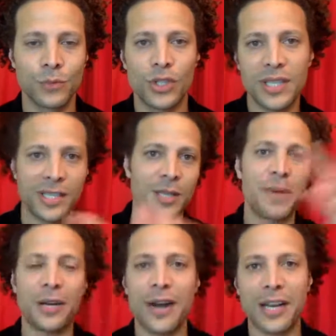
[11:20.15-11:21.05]
Which leads
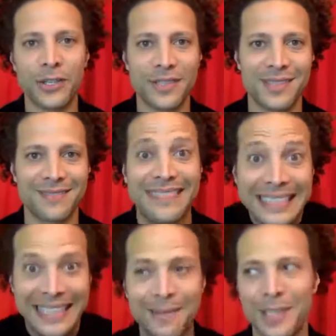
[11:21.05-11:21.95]
to better actions.
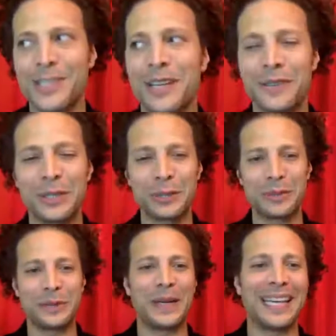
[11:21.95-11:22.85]
I'm actually giving a
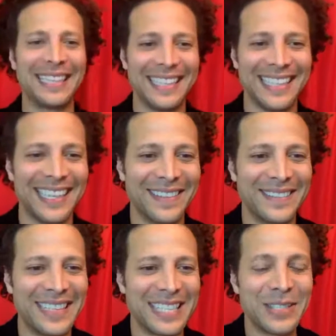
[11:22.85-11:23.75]
little bit away
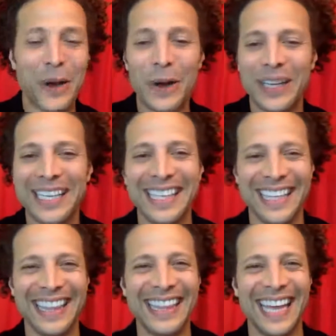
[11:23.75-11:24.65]
of the talk
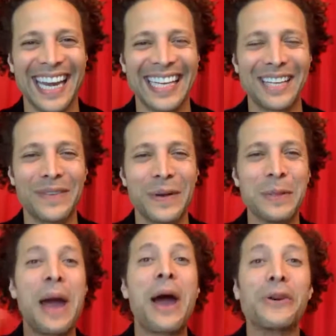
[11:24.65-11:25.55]
that I give
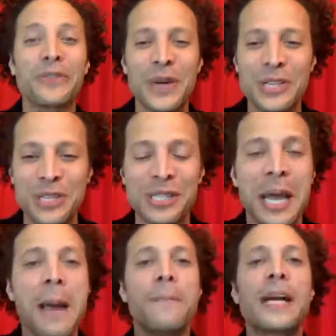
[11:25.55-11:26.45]
on the power of
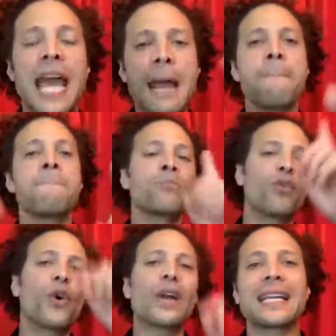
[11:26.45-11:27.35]
questions. But hey,
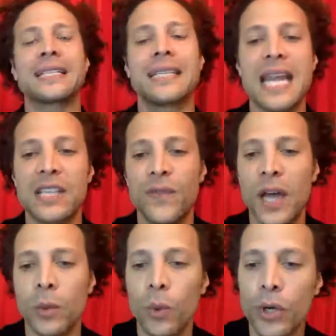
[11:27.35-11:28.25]
before I get to today's
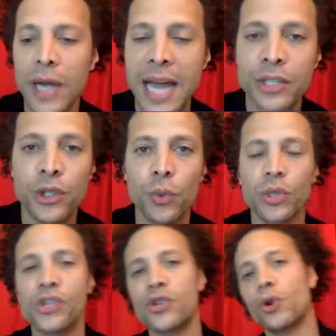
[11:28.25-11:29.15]
final word, I do
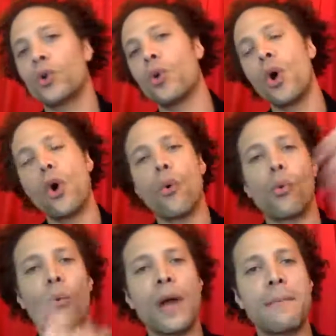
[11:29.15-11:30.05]
want to circle
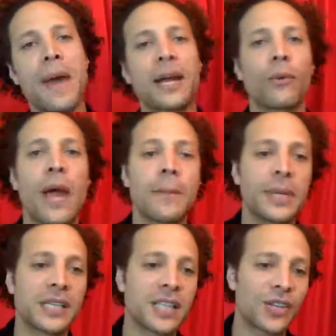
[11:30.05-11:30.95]
right back
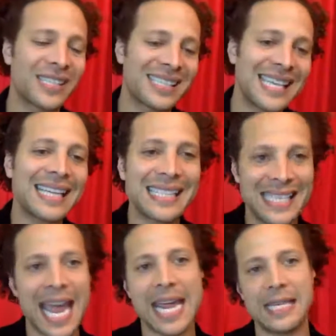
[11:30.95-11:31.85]
around because there are 6
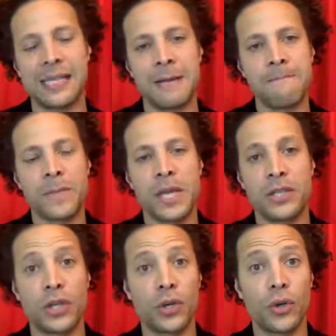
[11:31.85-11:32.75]
days
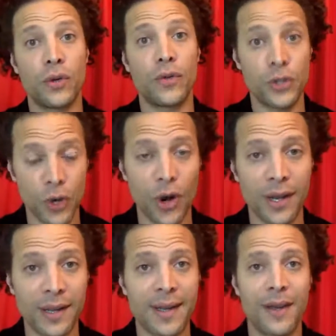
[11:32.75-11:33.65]
until the
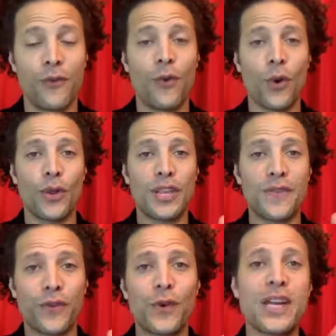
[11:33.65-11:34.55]
drawing for
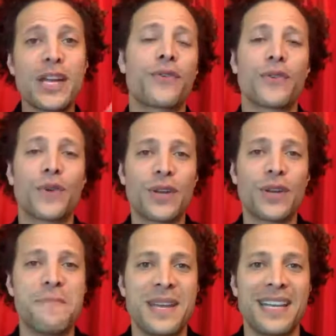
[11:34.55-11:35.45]
the free
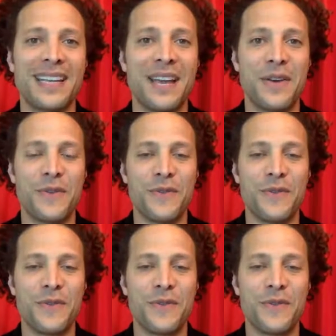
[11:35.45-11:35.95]
30-minute